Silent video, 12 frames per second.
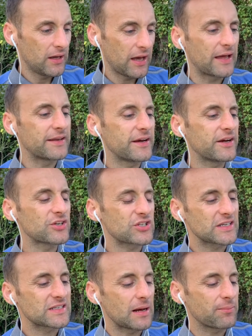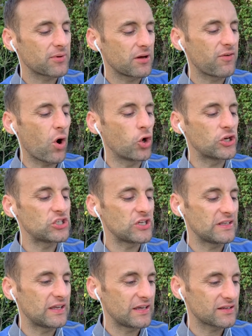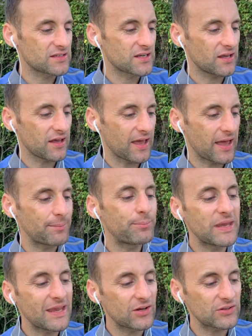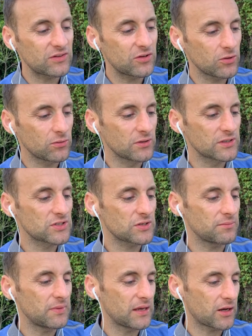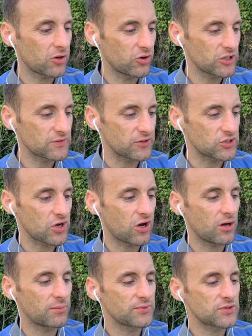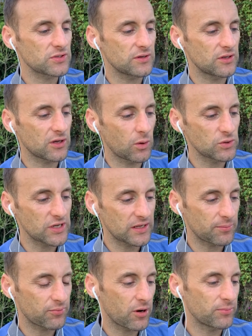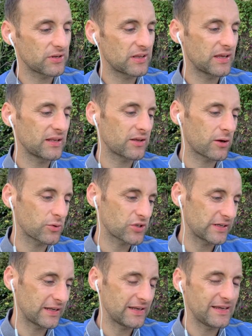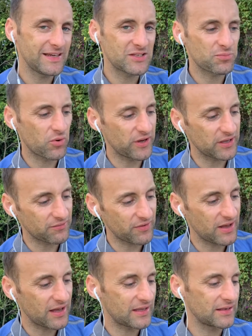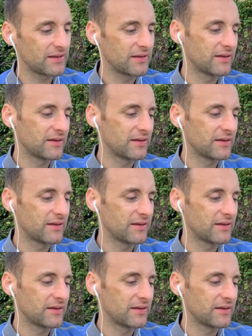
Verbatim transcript: And here's an example of IGTs: being on the tools, meeting clients for jobs, negotiating a property deal, negotiating a lease, buying a van,